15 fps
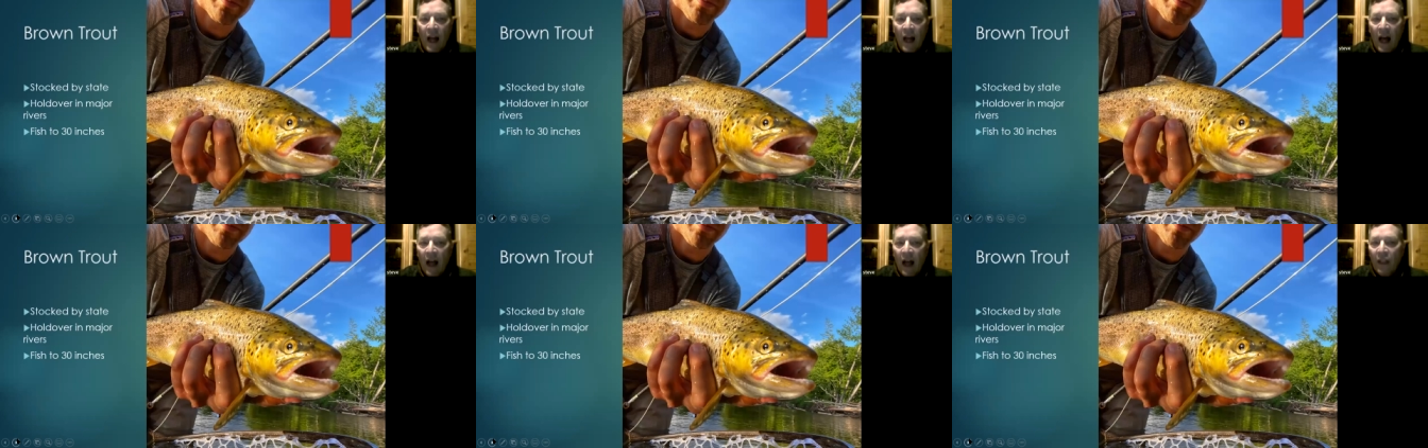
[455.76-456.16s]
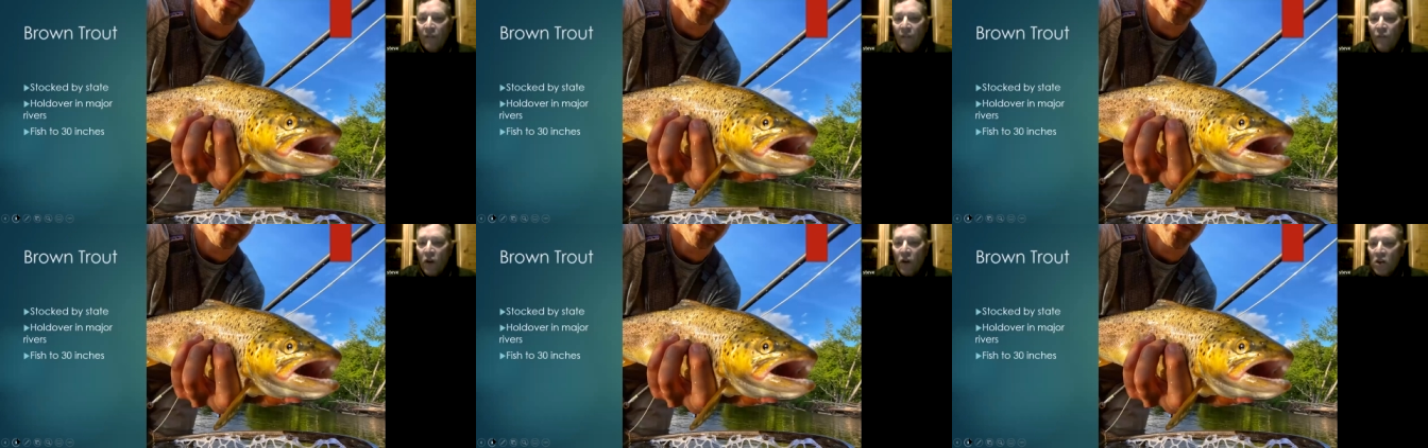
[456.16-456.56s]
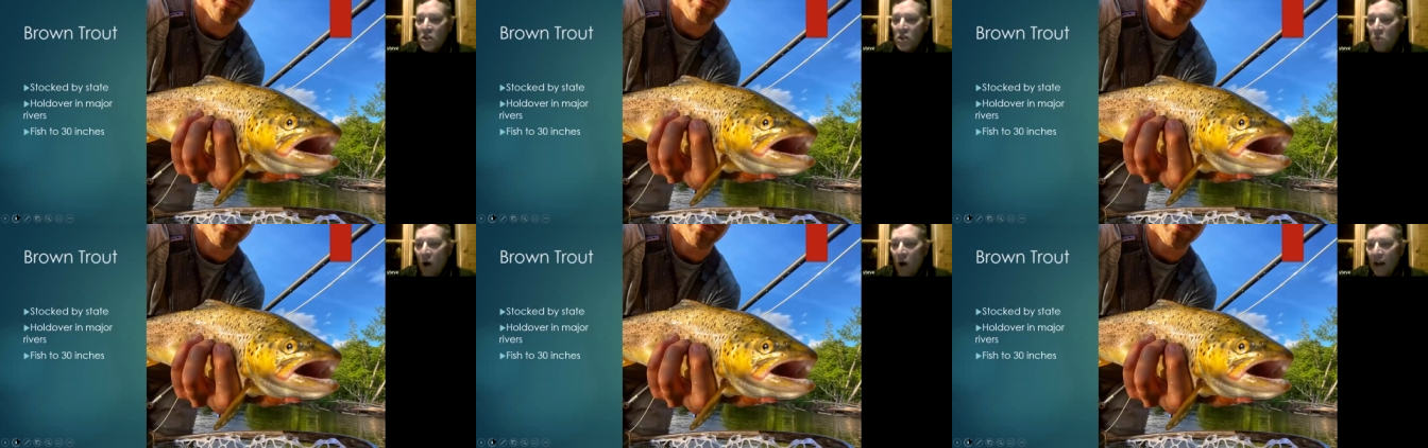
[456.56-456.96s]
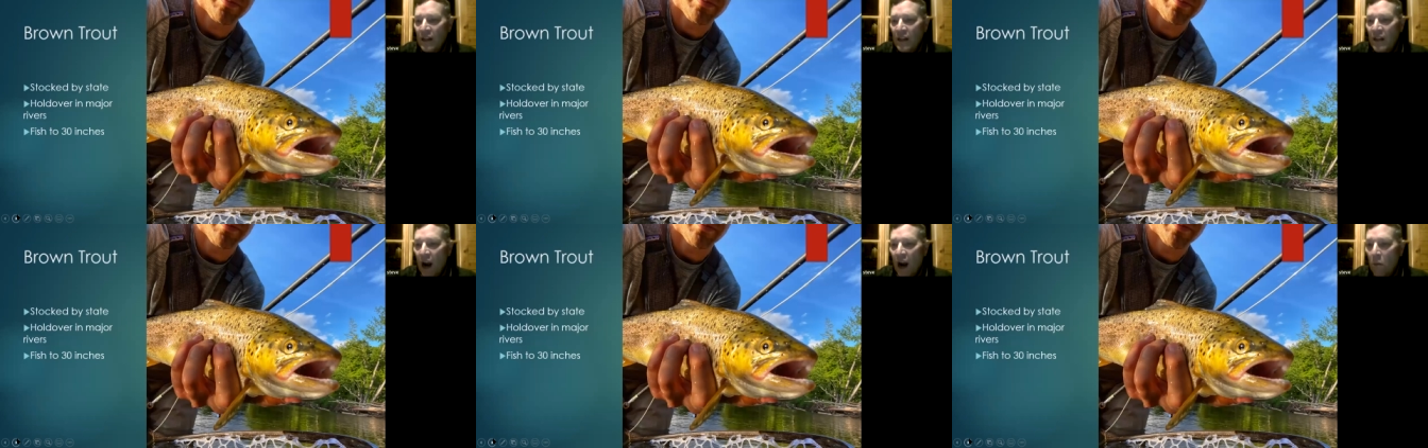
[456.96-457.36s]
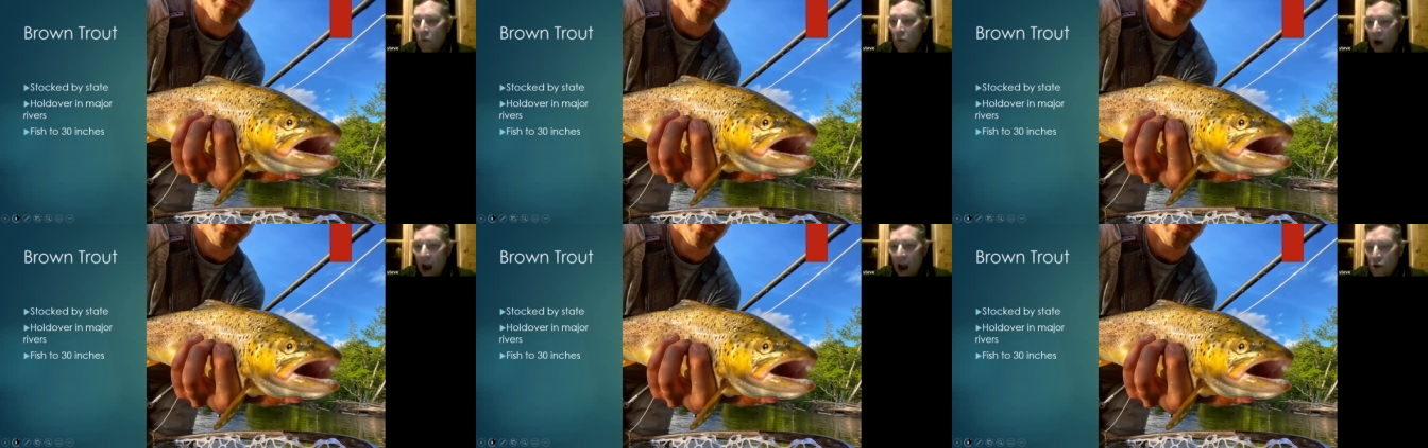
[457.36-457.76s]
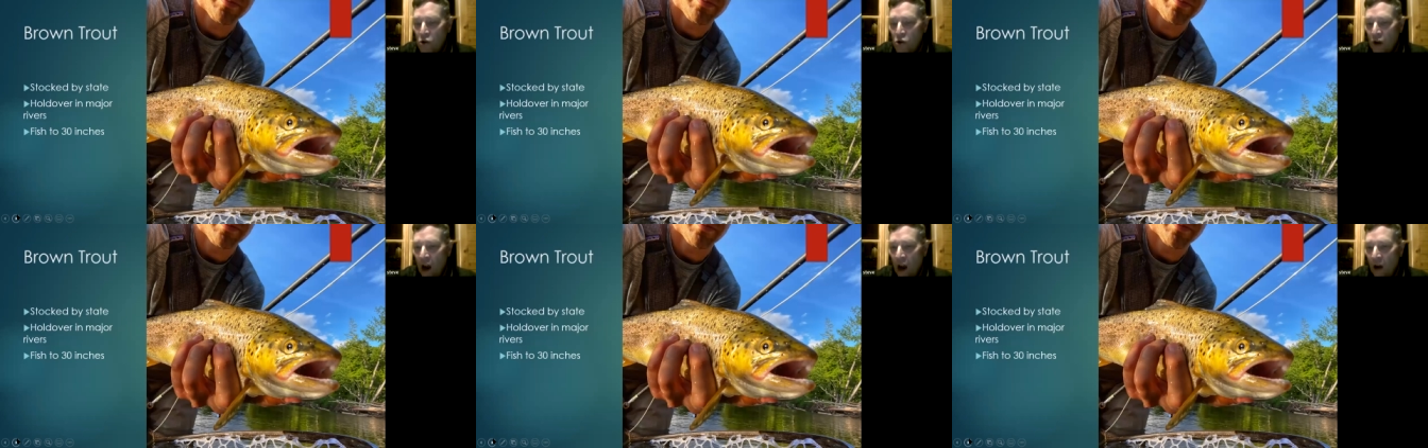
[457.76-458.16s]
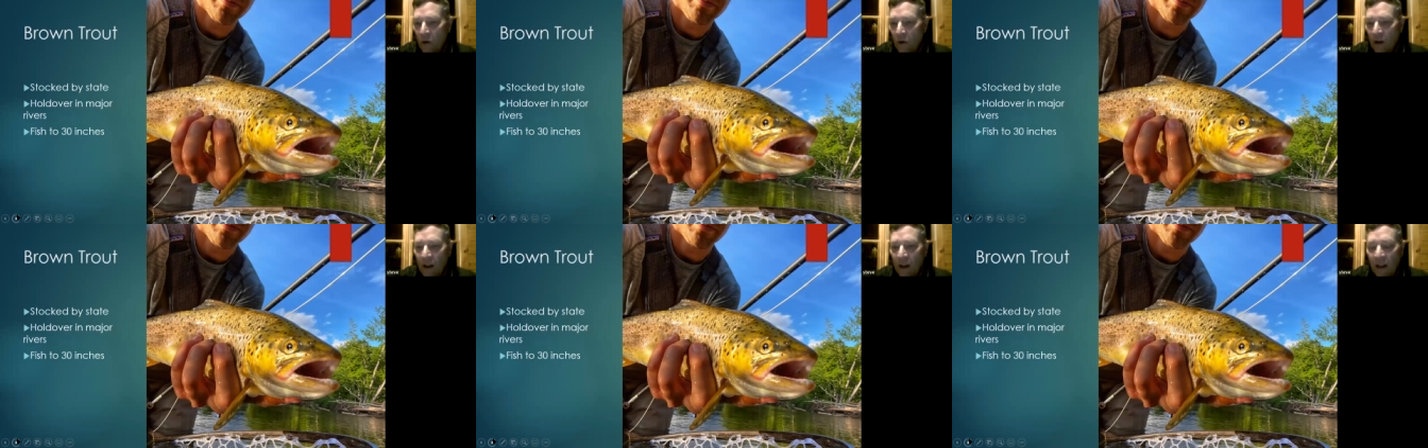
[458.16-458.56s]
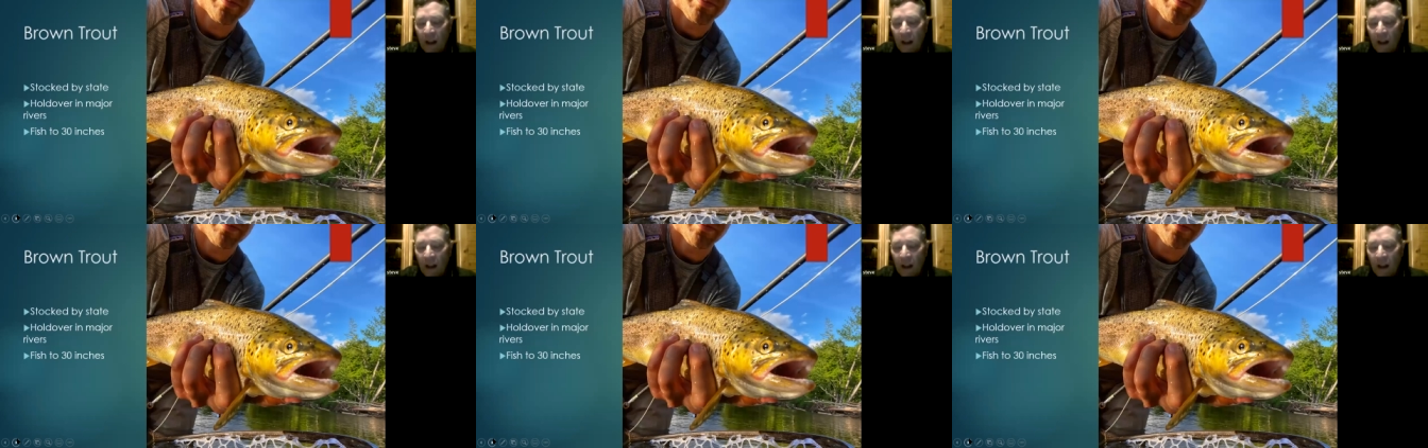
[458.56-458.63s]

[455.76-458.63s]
Uh, the first one is our brown trout.